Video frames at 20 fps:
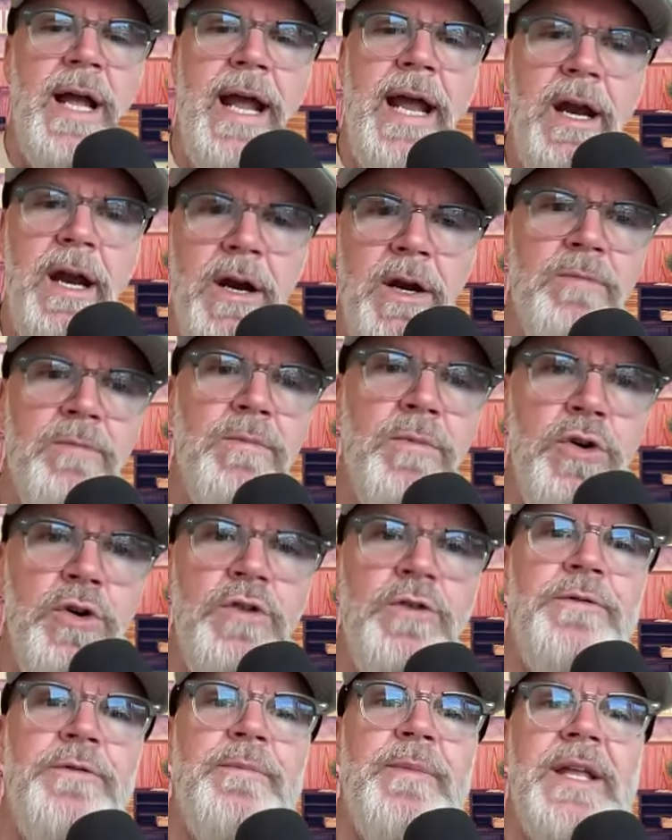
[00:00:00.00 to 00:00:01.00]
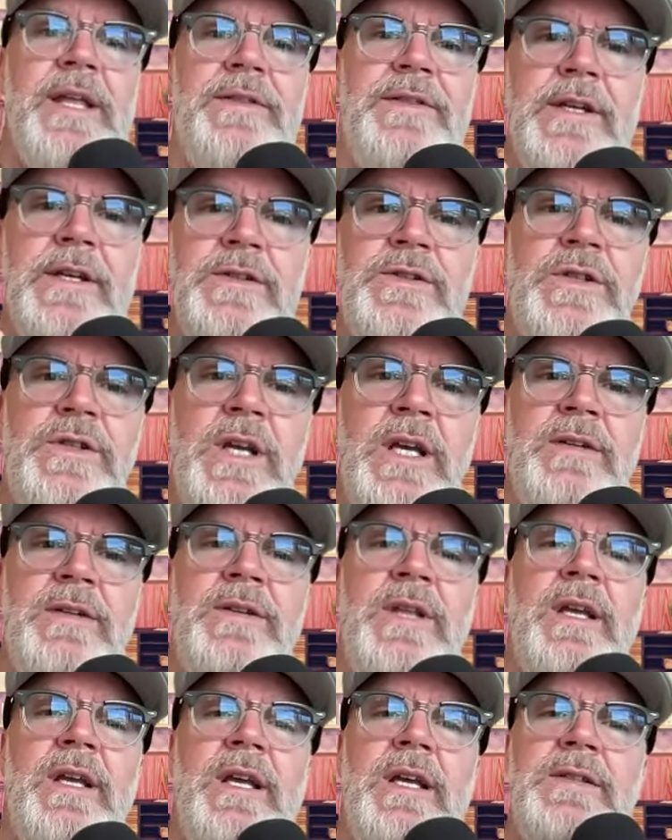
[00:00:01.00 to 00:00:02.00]
air movement. There's
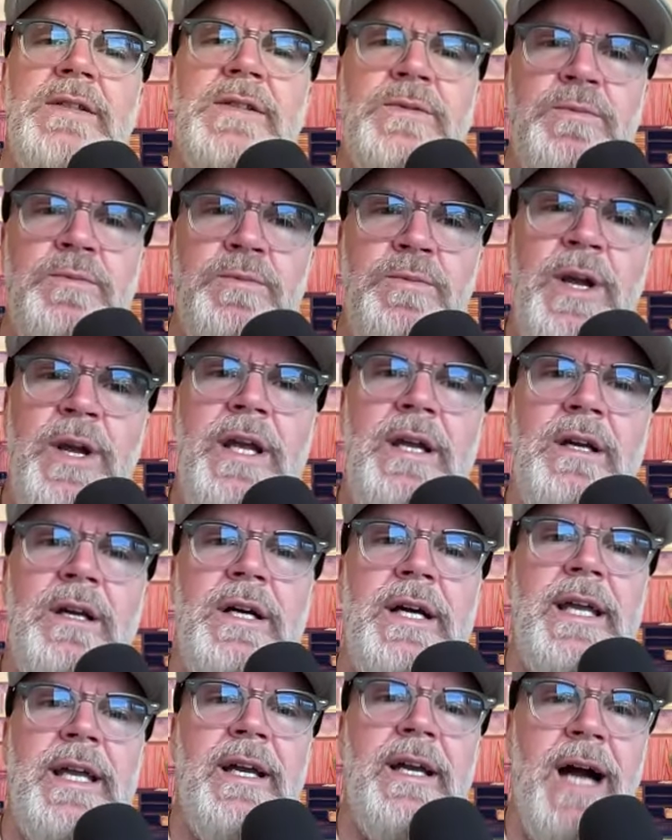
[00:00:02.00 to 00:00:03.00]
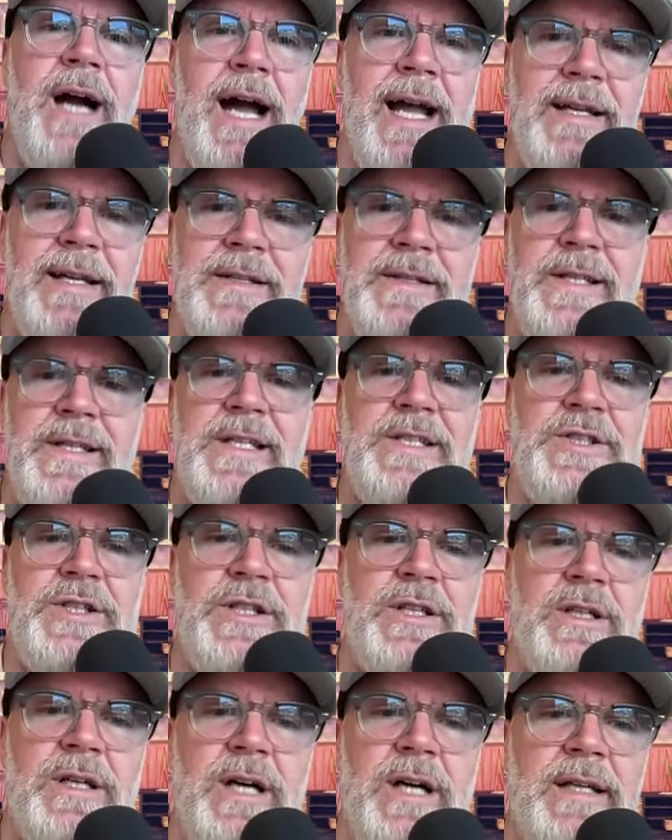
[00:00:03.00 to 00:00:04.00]
it, it's really like
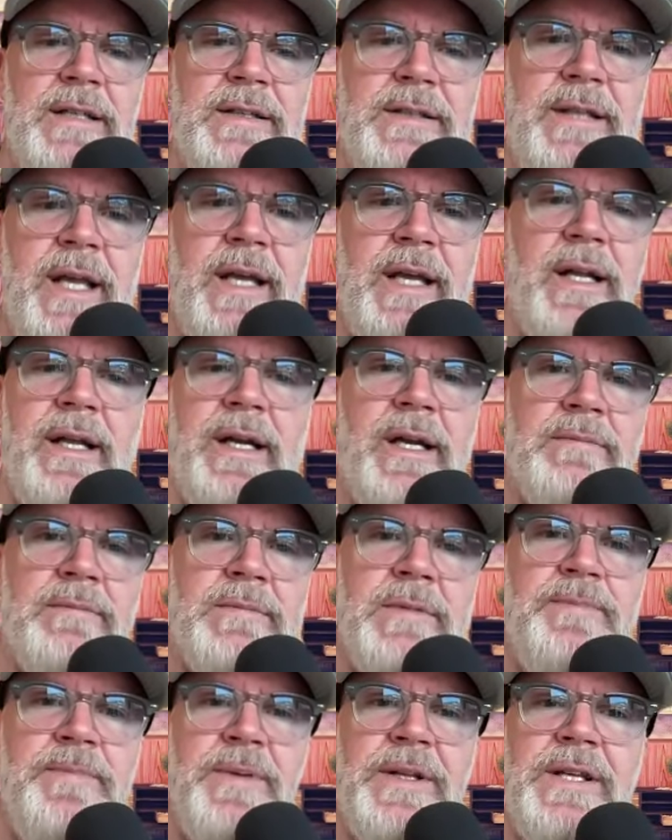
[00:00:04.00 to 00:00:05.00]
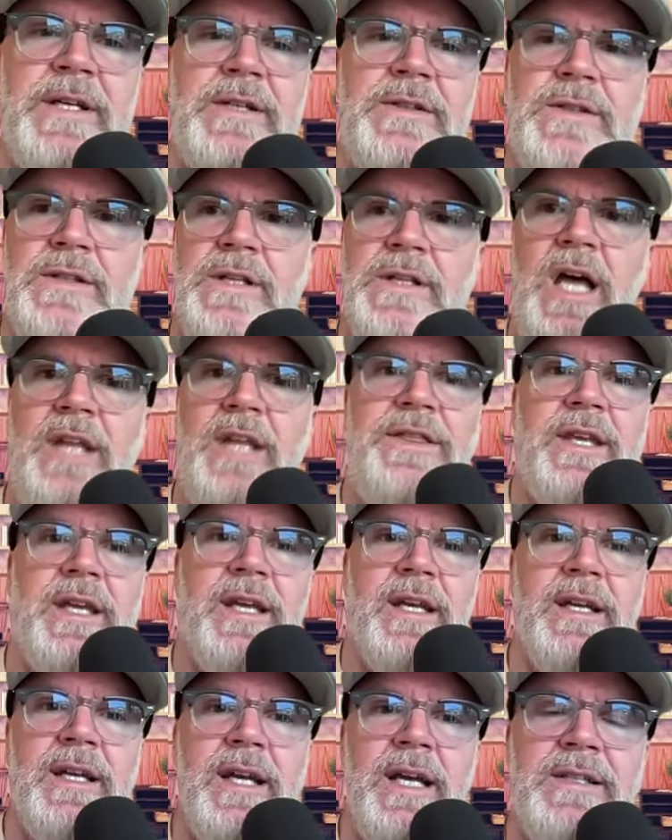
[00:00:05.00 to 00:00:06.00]
digital, like but there's
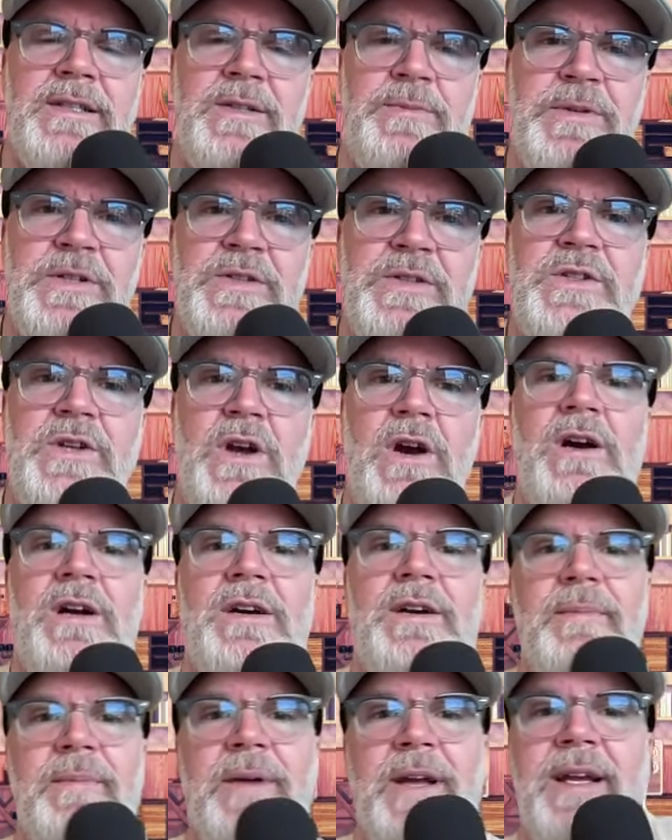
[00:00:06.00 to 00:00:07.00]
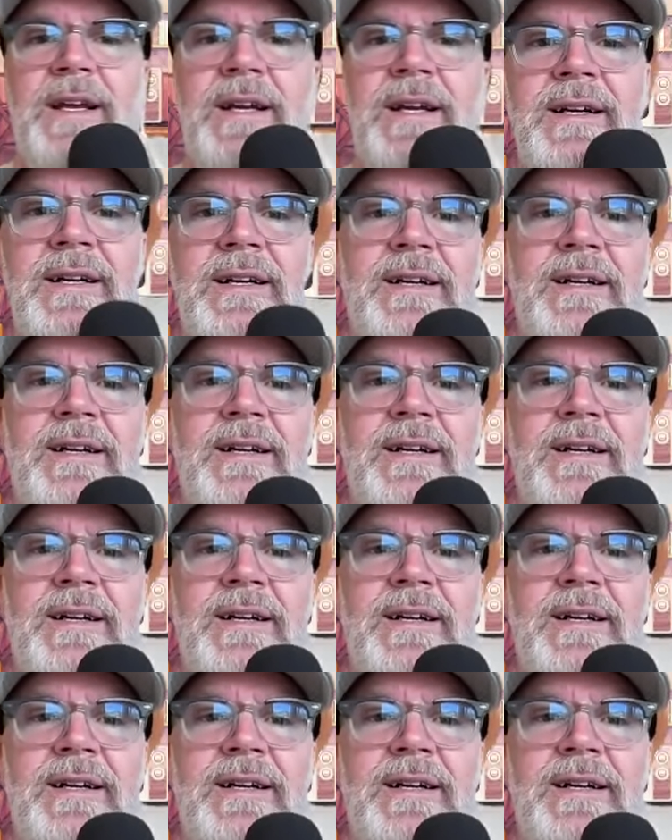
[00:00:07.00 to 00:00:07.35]
nothing. It's bizarre to me.